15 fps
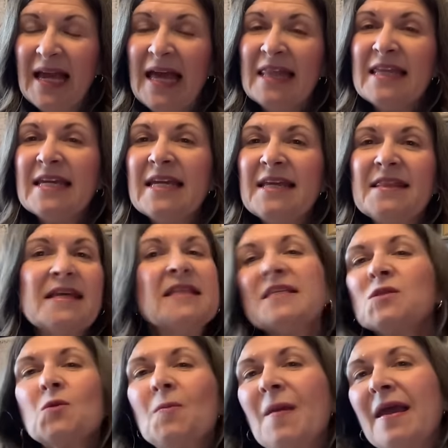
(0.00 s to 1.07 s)
thinking that
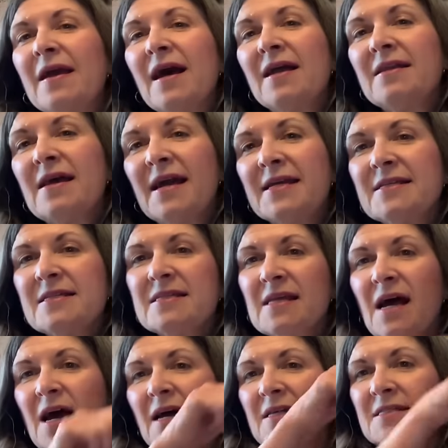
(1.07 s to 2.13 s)
this would make a nice
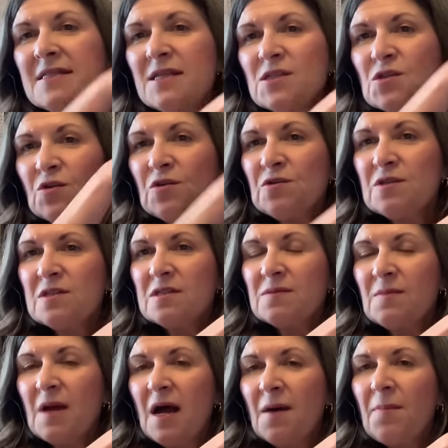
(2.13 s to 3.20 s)
uh, scissors
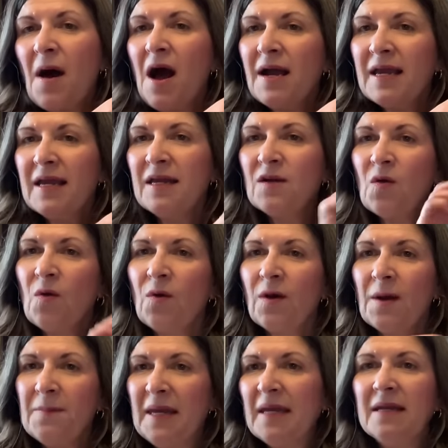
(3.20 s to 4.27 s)
uh, pocket or
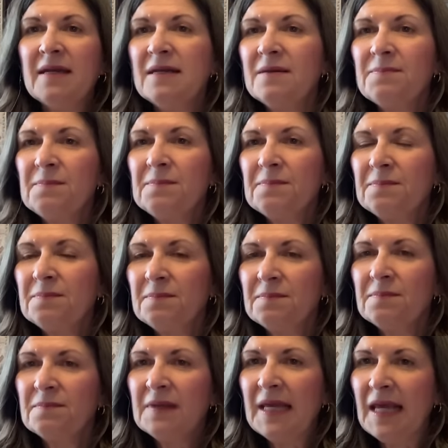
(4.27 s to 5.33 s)
a pin
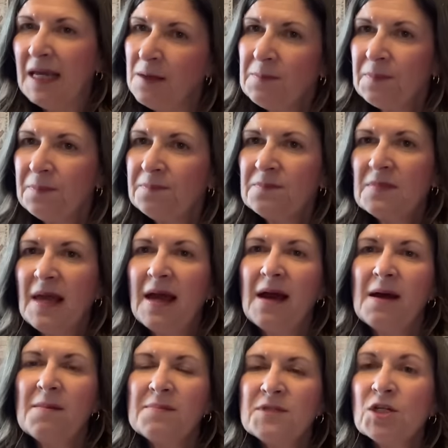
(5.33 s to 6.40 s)
keep
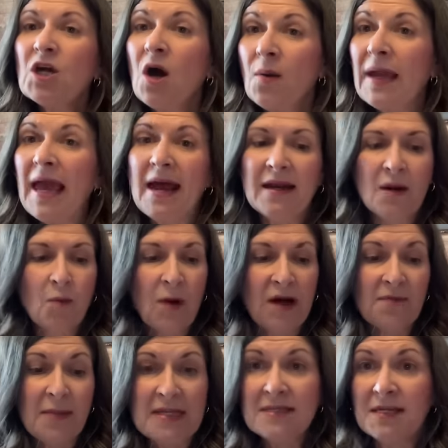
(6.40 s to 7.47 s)
um, to go again in one
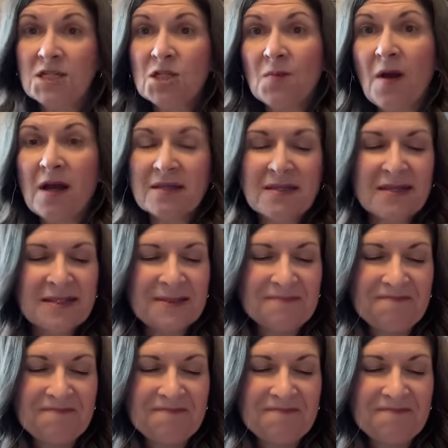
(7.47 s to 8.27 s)
of my stitchy boxes